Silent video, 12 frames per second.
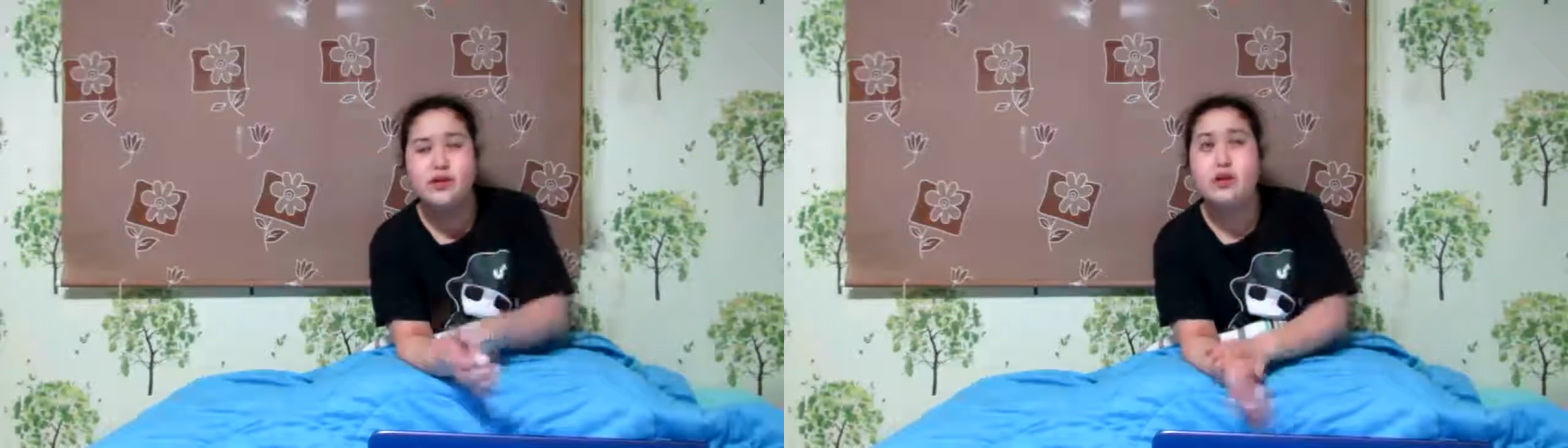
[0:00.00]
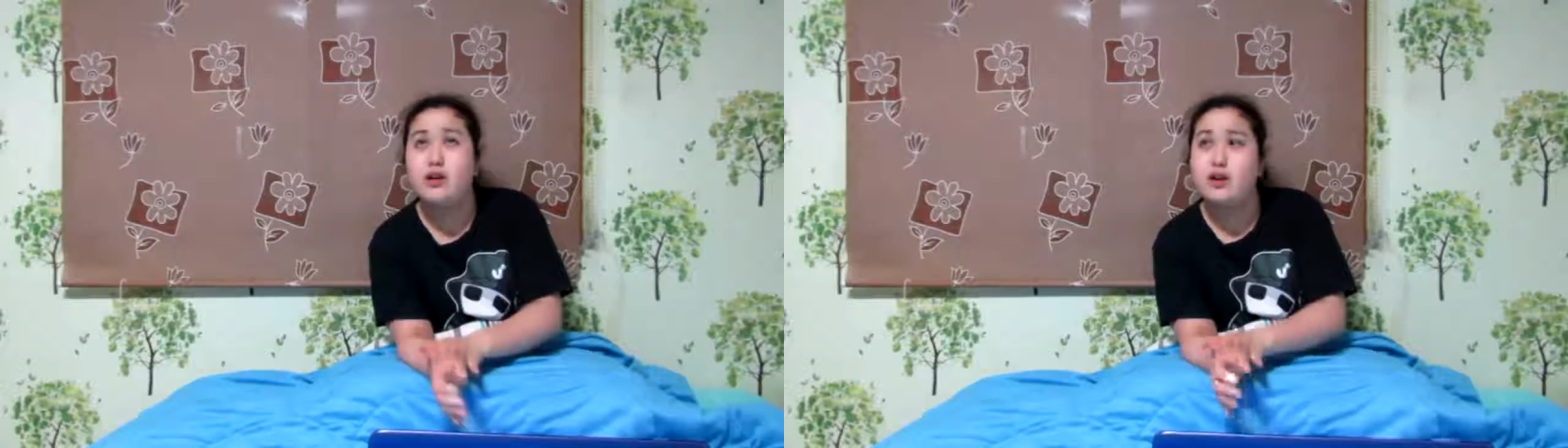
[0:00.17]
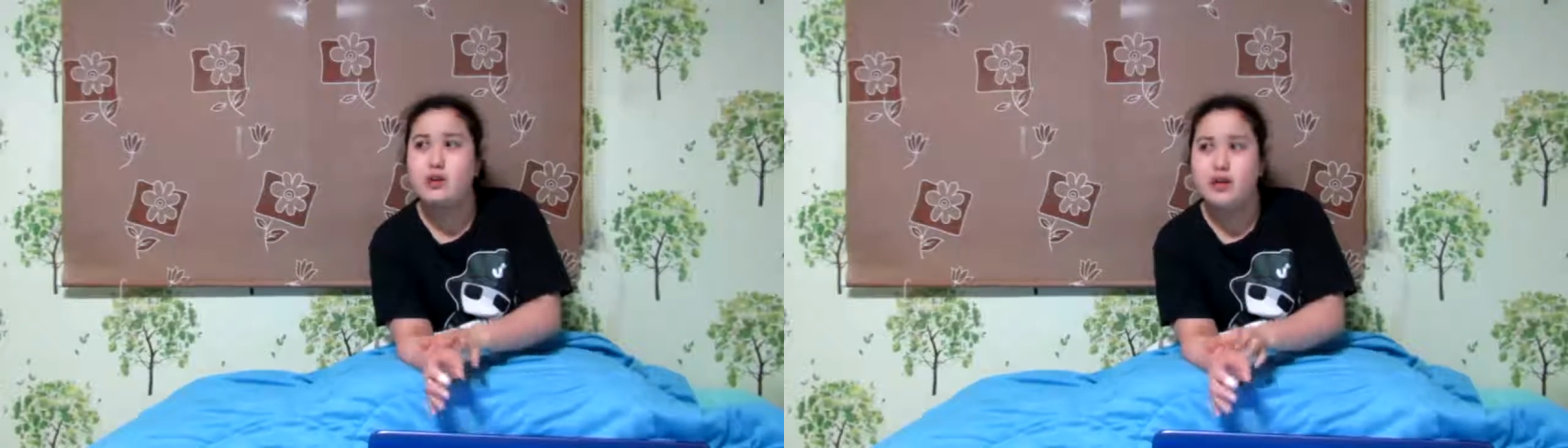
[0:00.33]

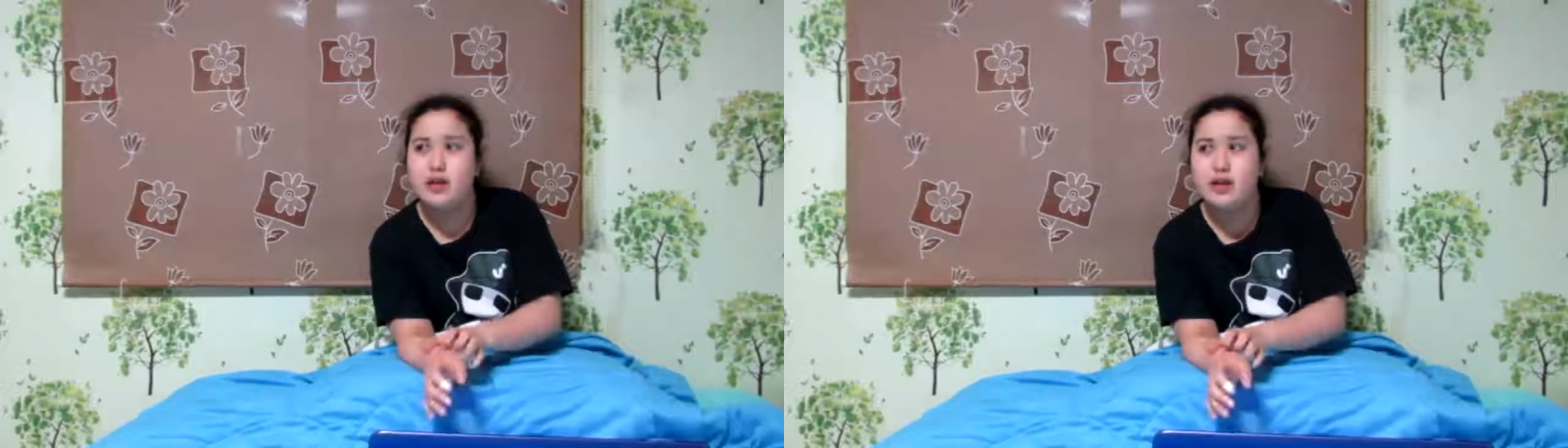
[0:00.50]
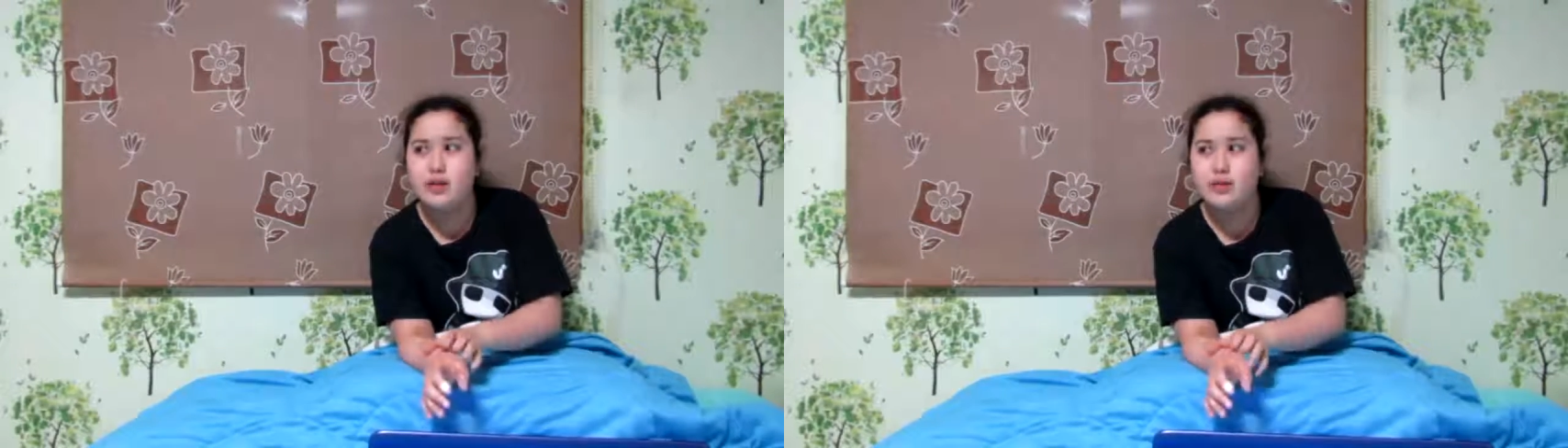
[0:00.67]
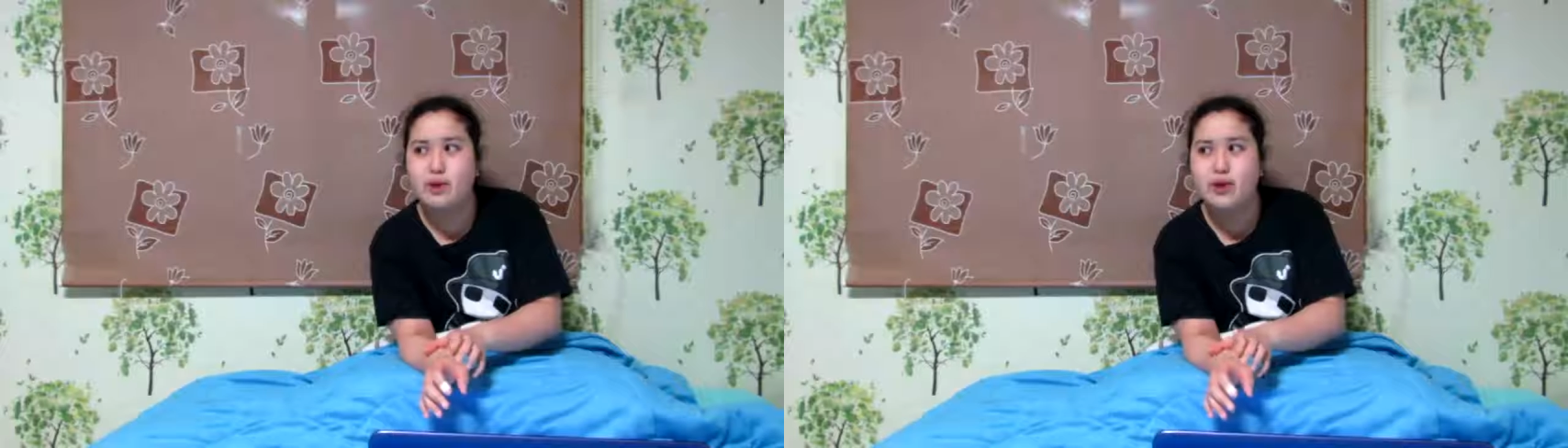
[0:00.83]
no, not like
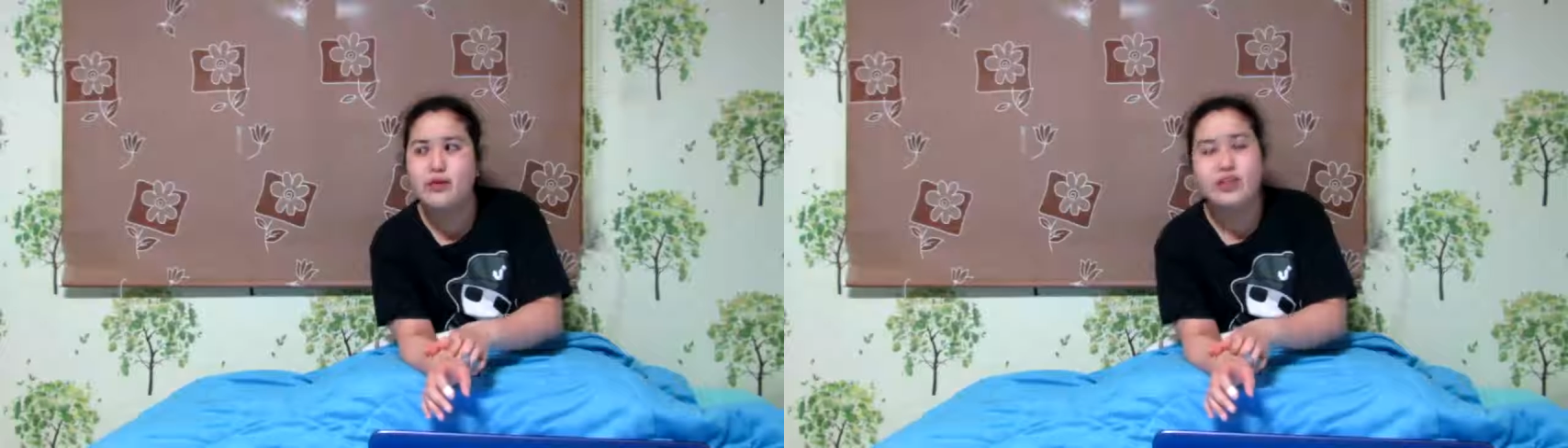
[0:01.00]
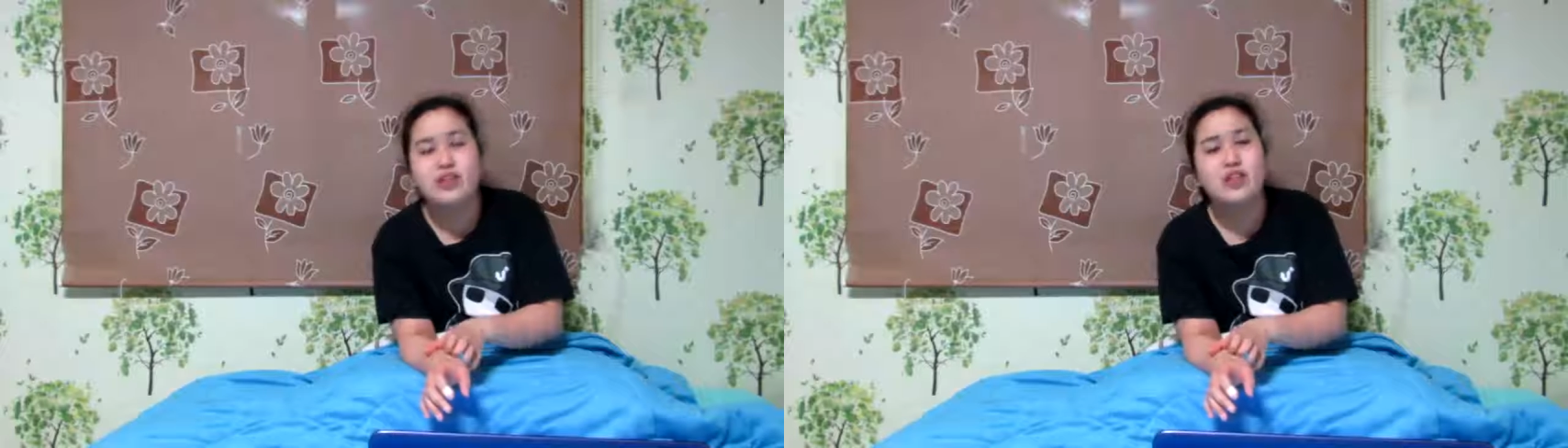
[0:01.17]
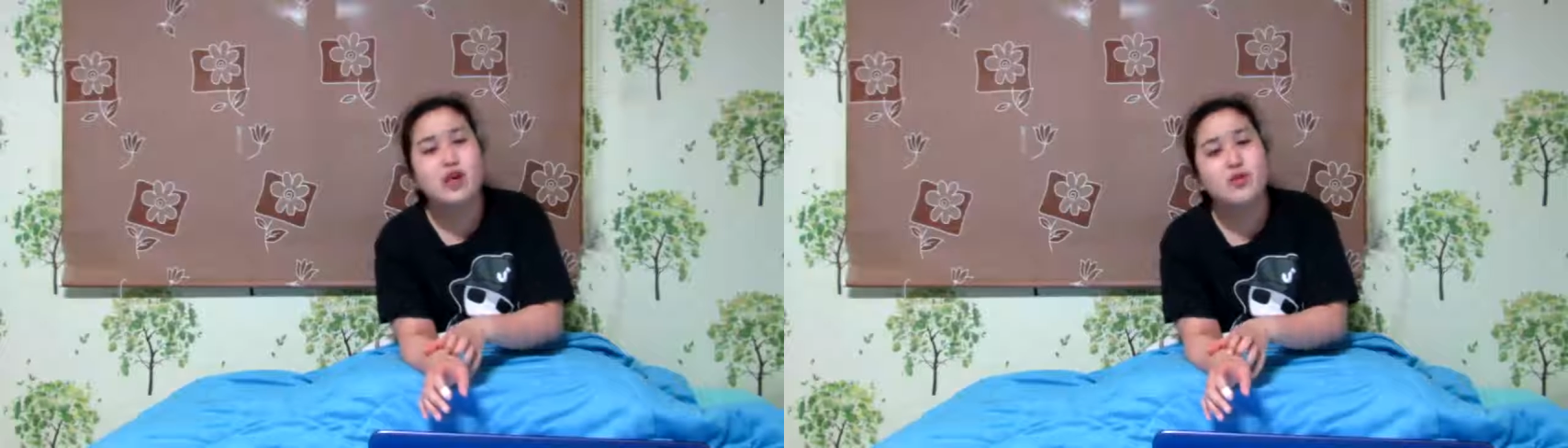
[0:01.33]
a wave, like
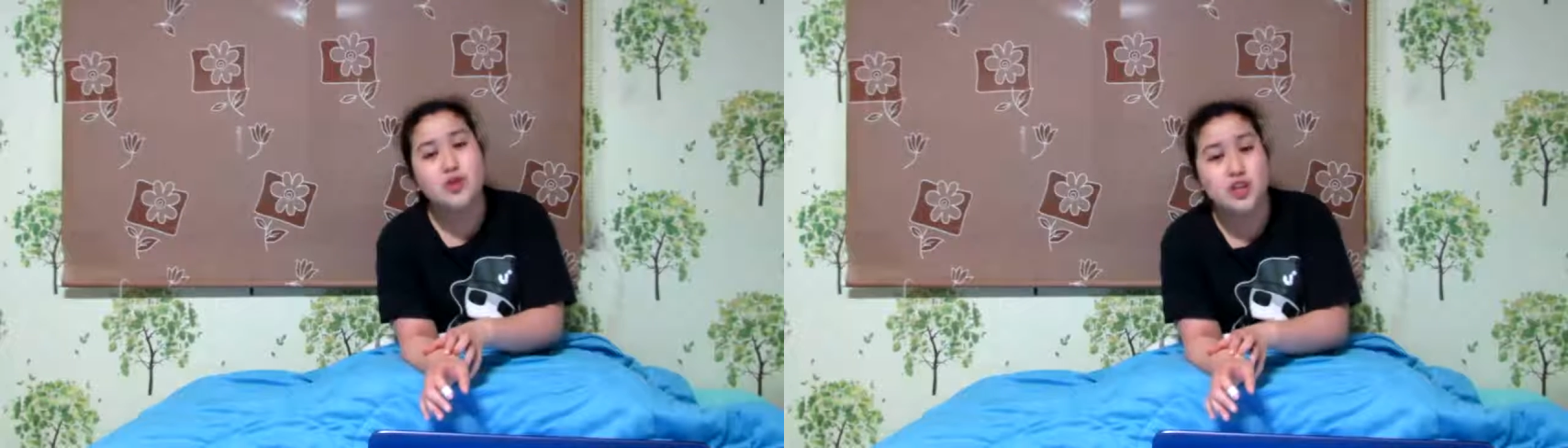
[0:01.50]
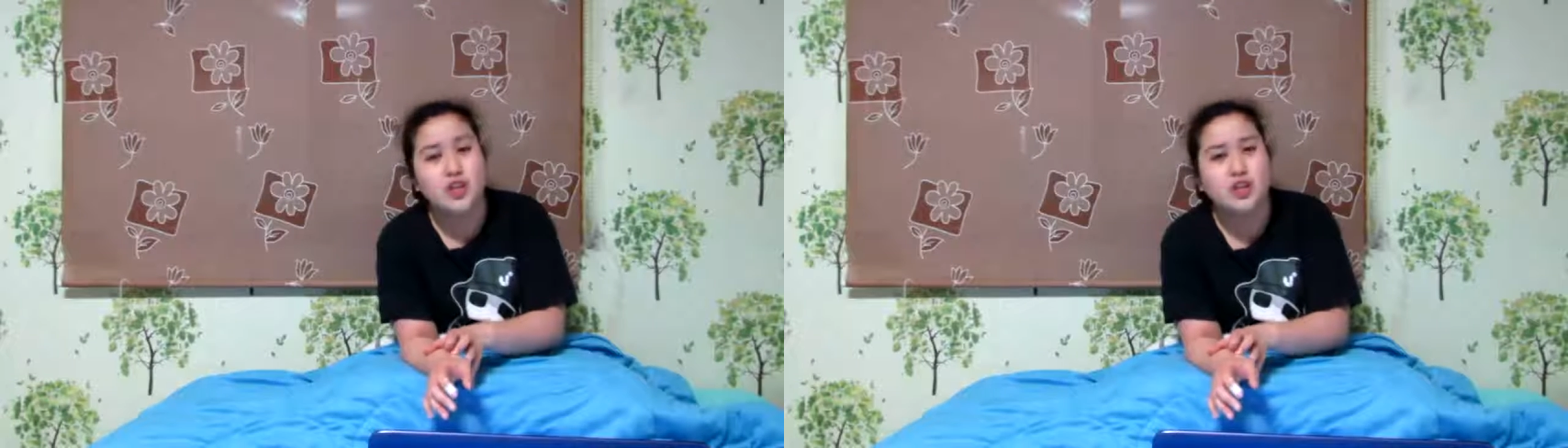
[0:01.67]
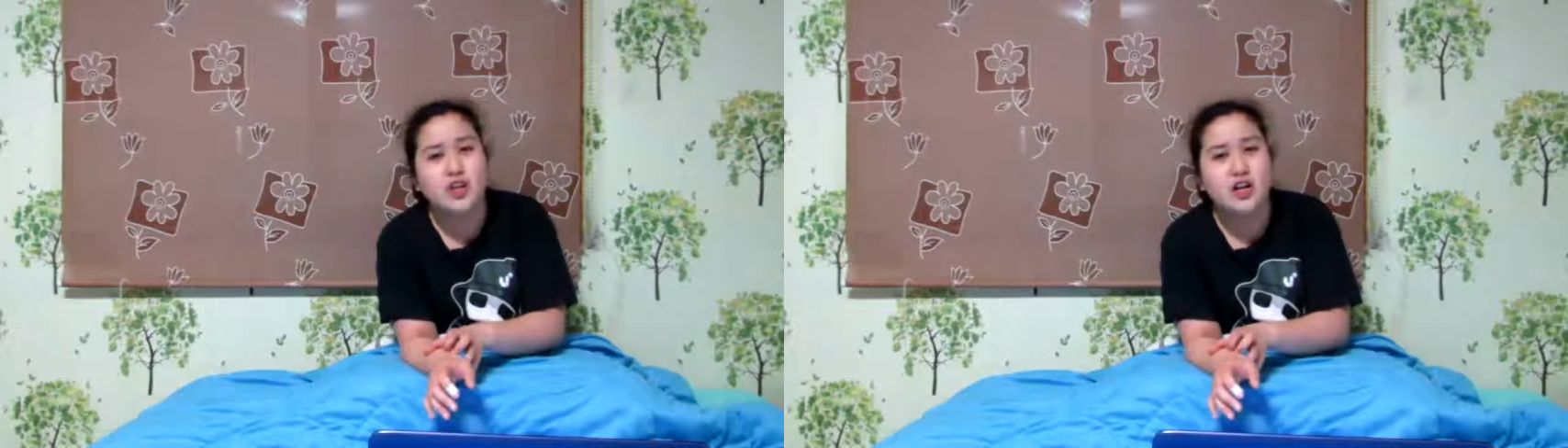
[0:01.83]
an
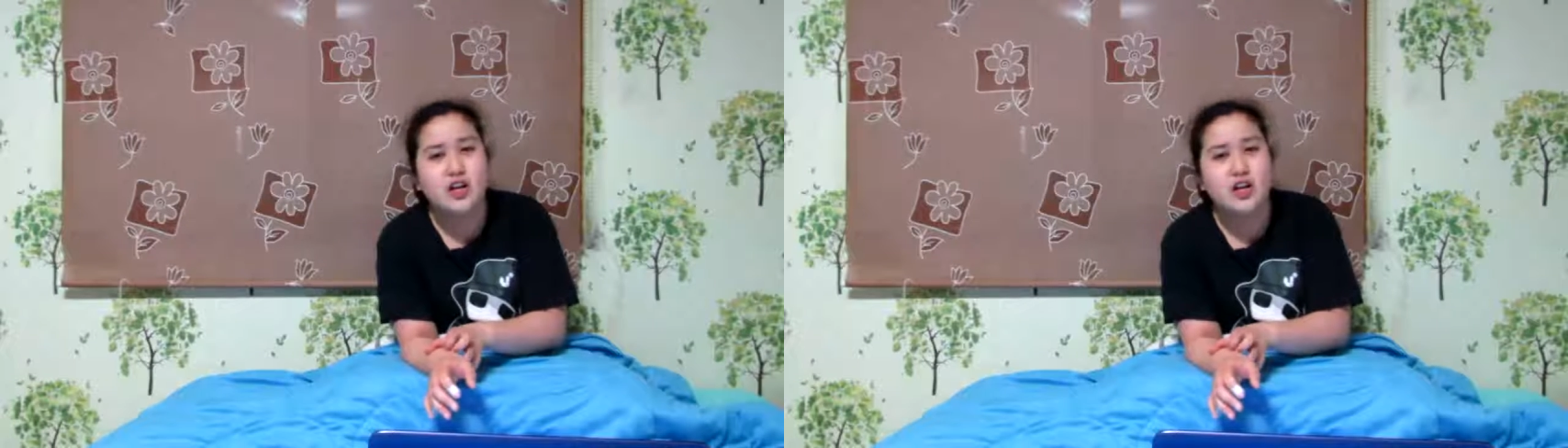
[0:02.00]
ocean,